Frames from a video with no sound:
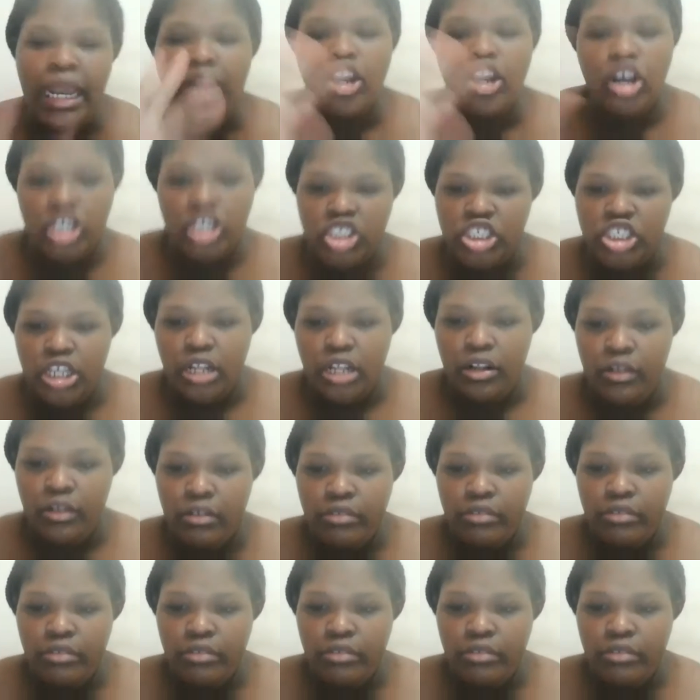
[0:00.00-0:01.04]
a nutshell.
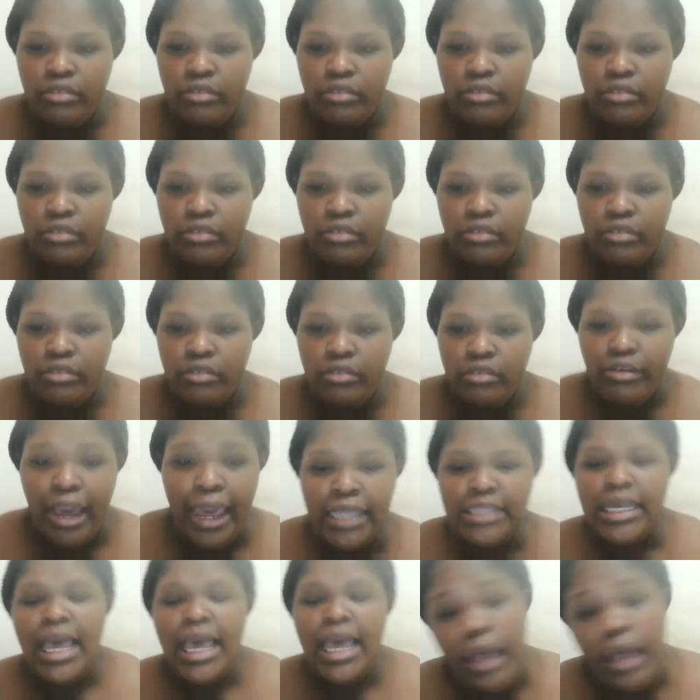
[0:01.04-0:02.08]

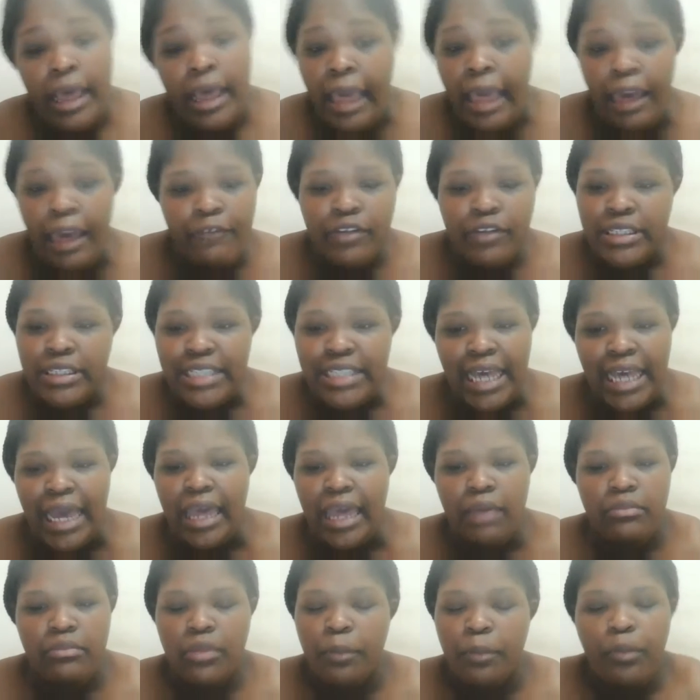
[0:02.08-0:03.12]
Right? Yeah.
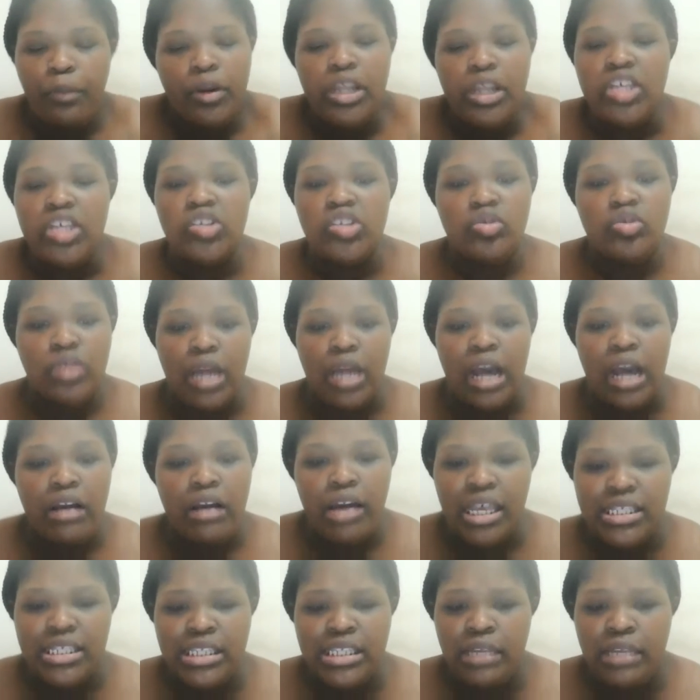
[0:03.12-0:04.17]
Every time the police
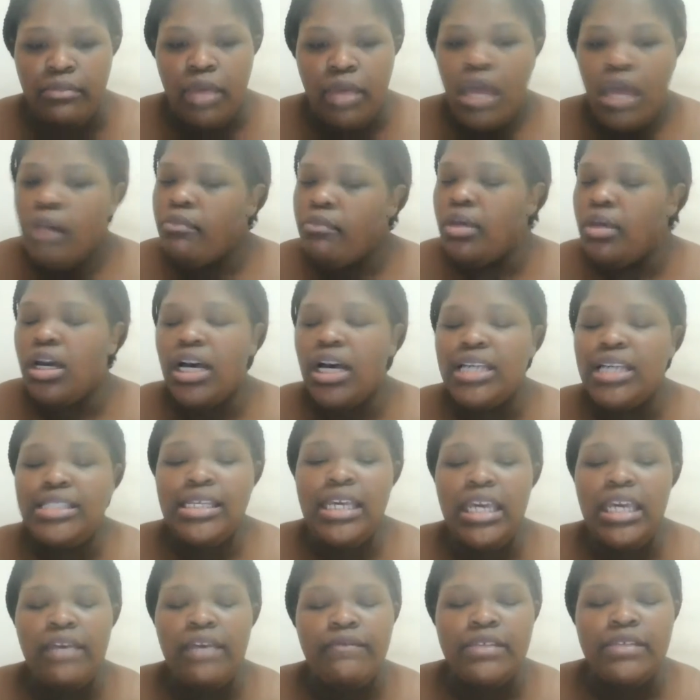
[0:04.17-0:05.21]
would harass him,
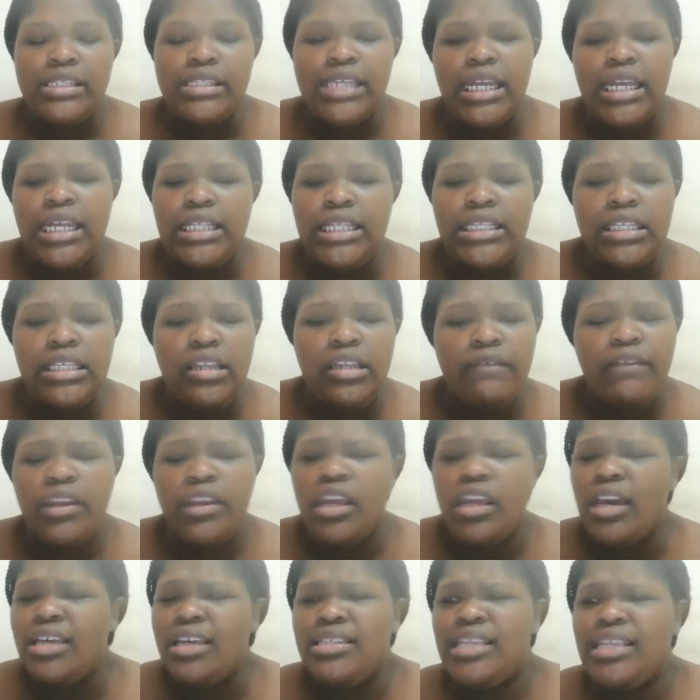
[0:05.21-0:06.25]
because he even said it in the
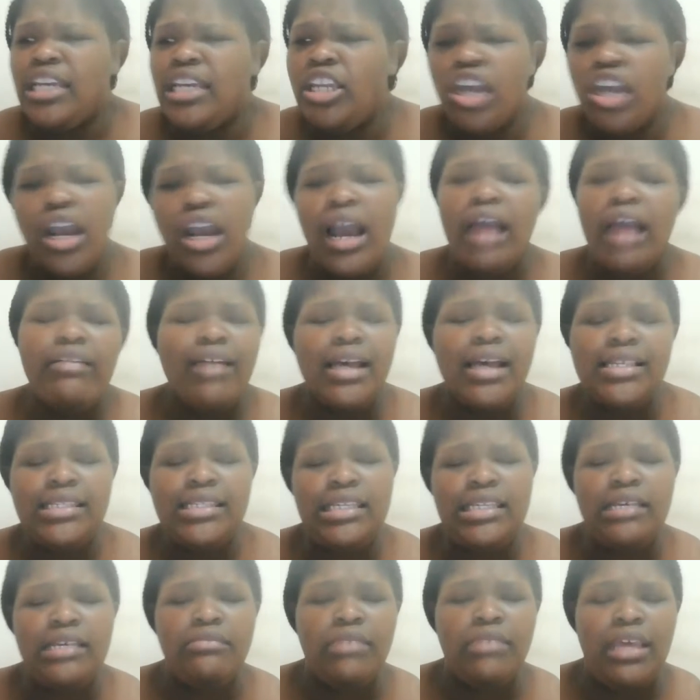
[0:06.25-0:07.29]
video. He said, "You're
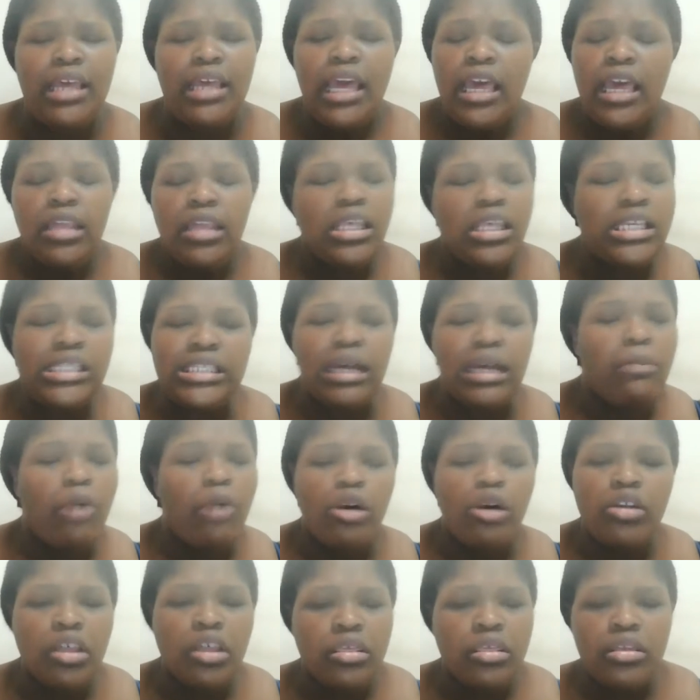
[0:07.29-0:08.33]
harassing me. This is
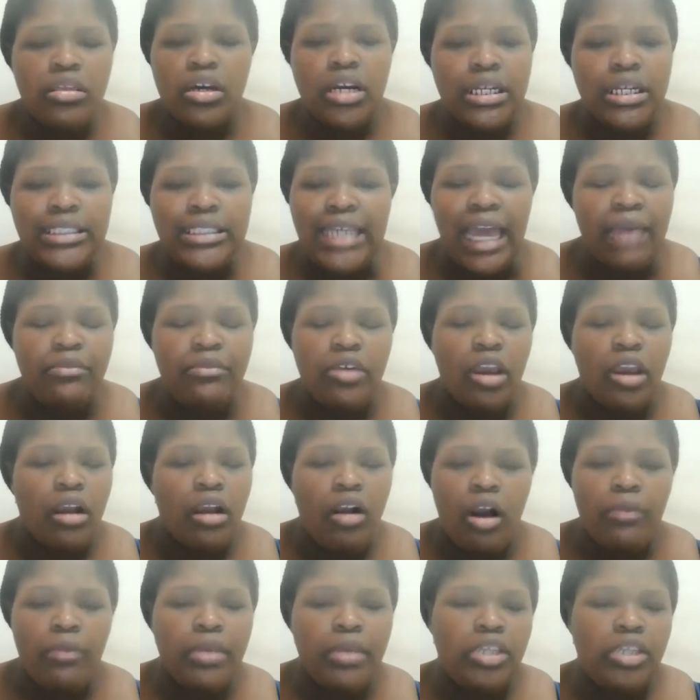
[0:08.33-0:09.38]
about the third time you're
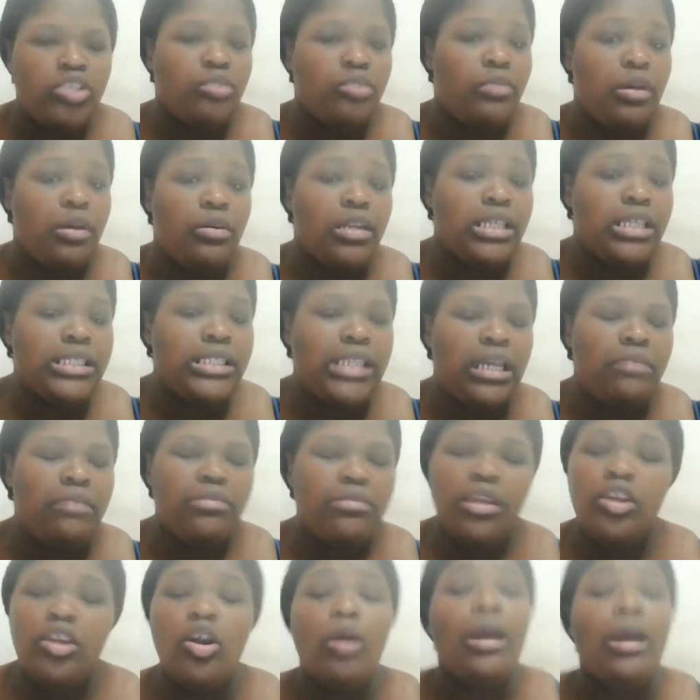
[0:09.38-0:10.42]
coming to me with the
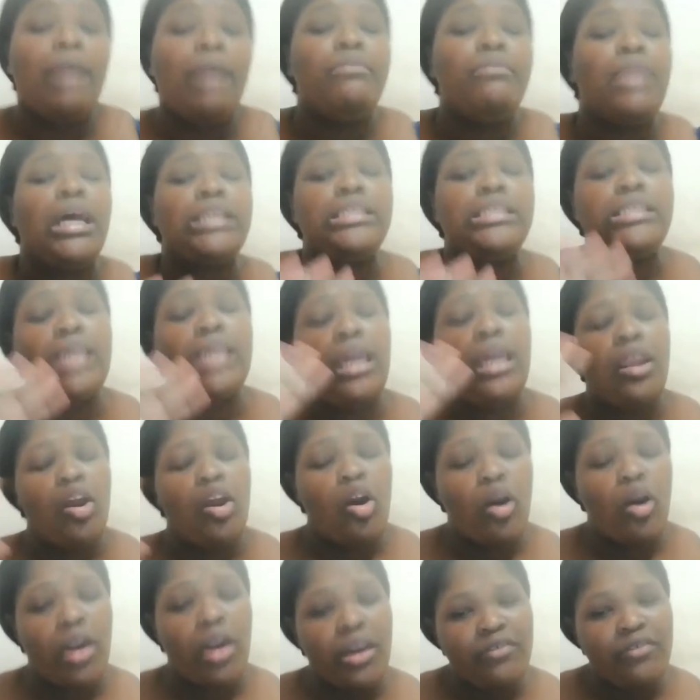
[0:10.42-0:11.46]
same thing." No, I'm not saying
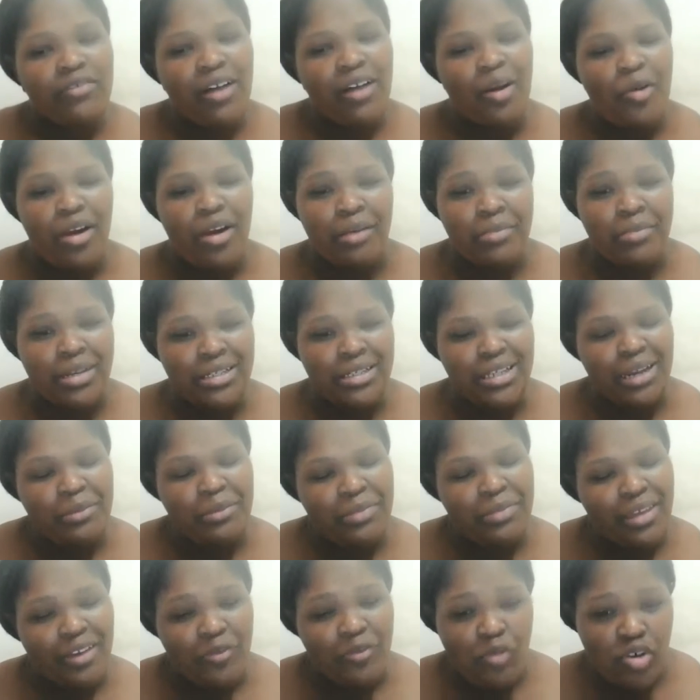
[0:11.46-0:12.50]
however Warmington
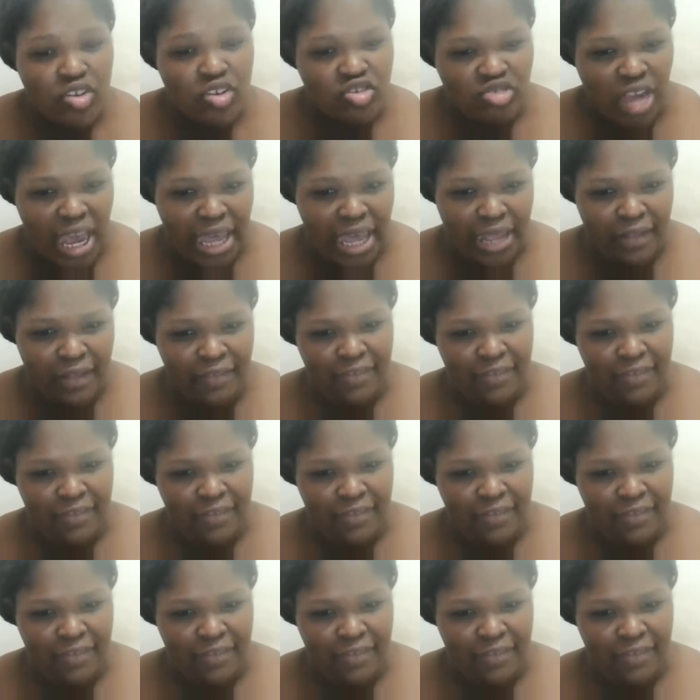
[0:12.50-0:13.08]
behavior was right.